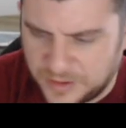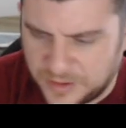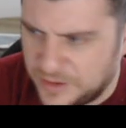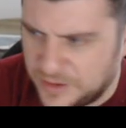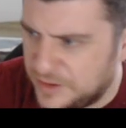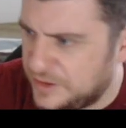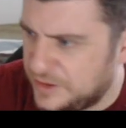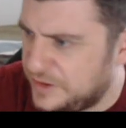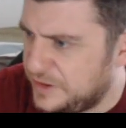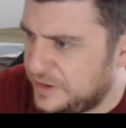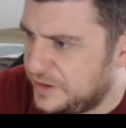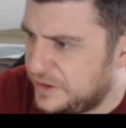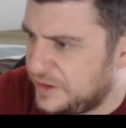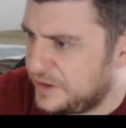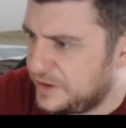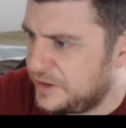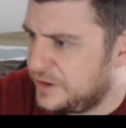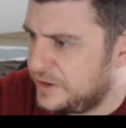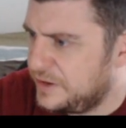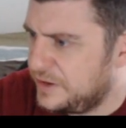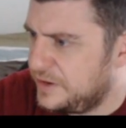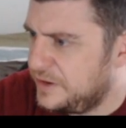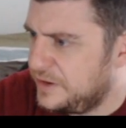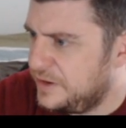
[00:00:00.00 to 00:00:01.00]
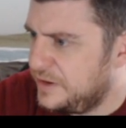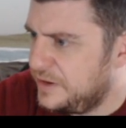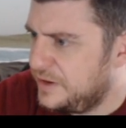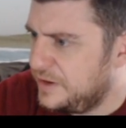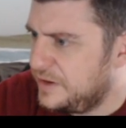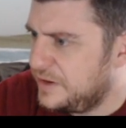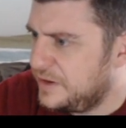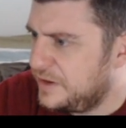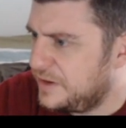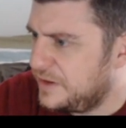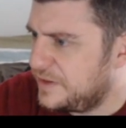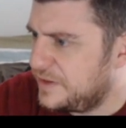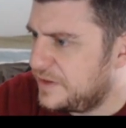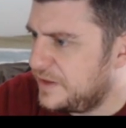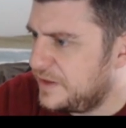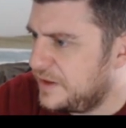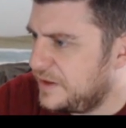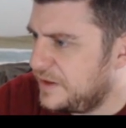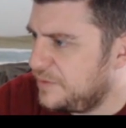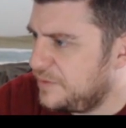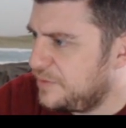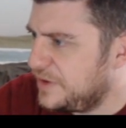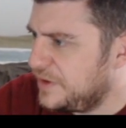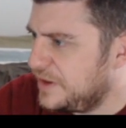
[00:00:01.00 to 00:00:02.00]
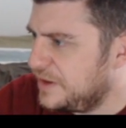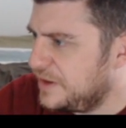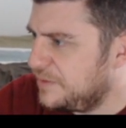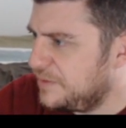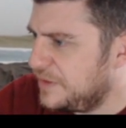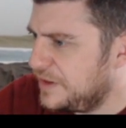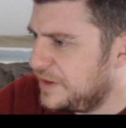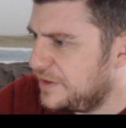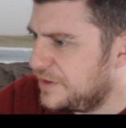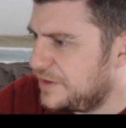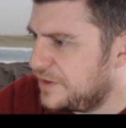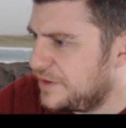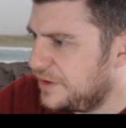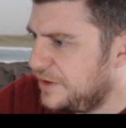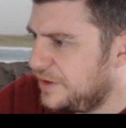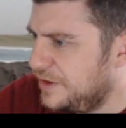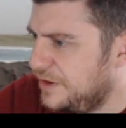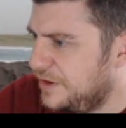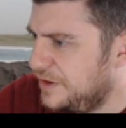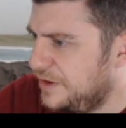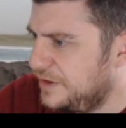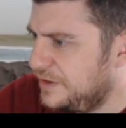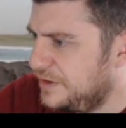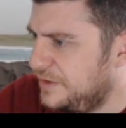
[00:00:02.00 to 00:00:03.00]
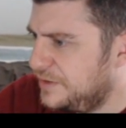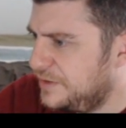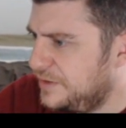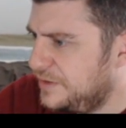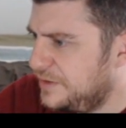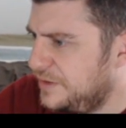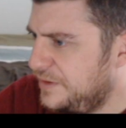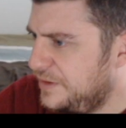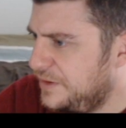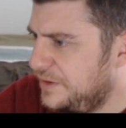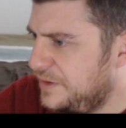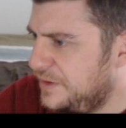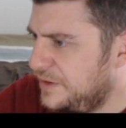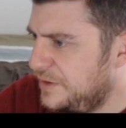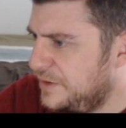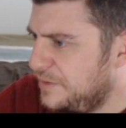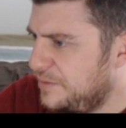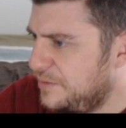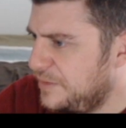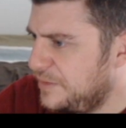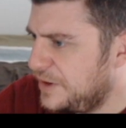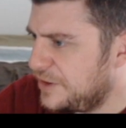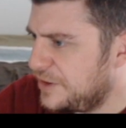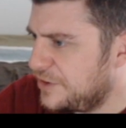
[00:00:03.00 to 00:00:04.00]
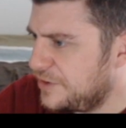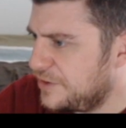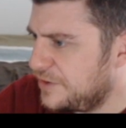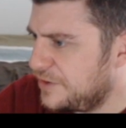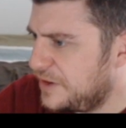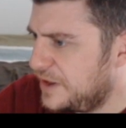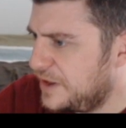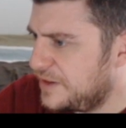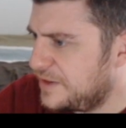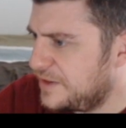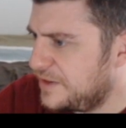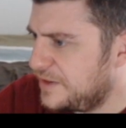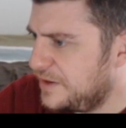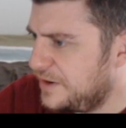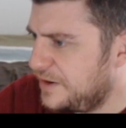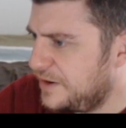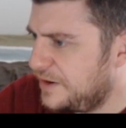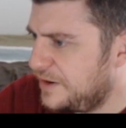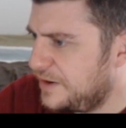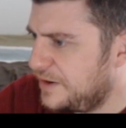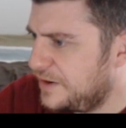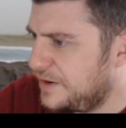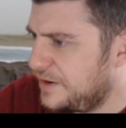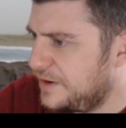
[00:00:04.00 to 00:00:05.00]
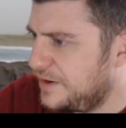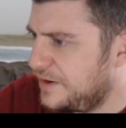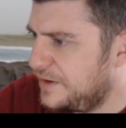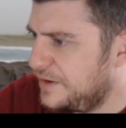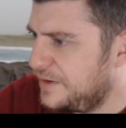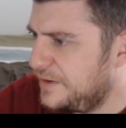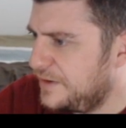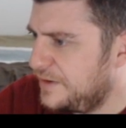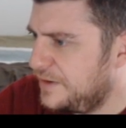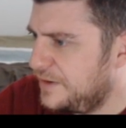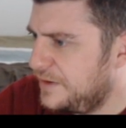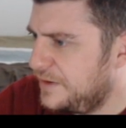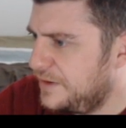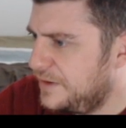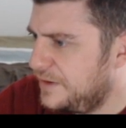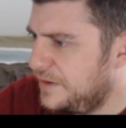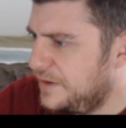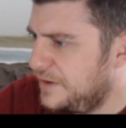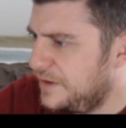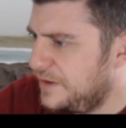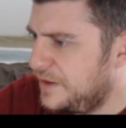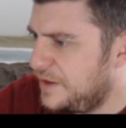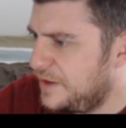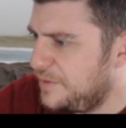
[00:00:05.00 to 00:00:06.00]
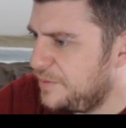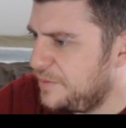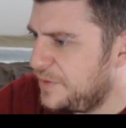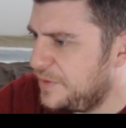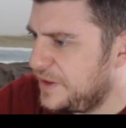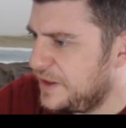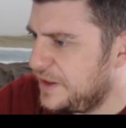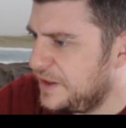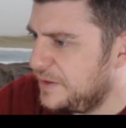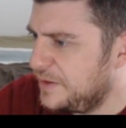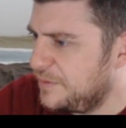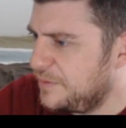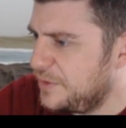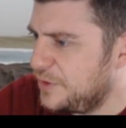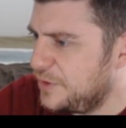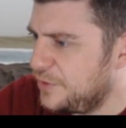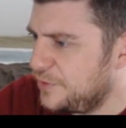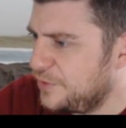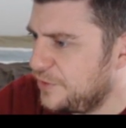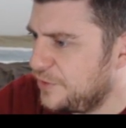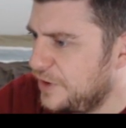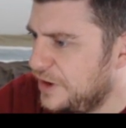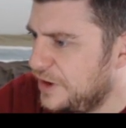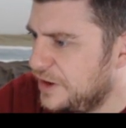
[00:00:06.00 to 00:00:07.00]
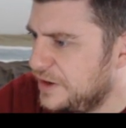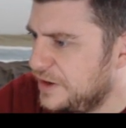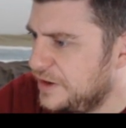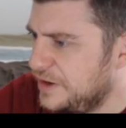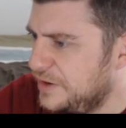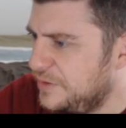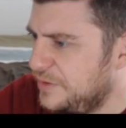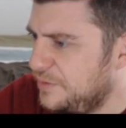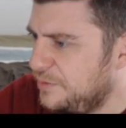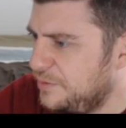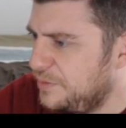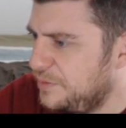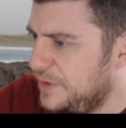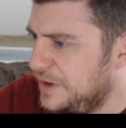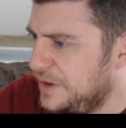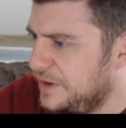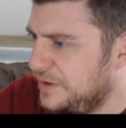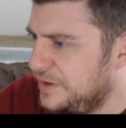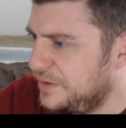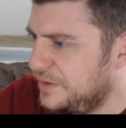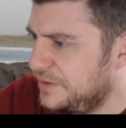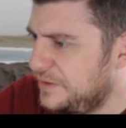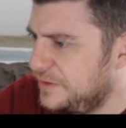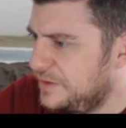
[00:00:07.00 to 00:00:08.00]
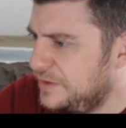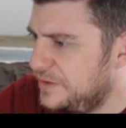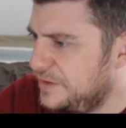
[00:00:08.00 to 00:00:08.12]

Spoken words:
Clear. Let's say npm install. Sure, that's there. npm run build.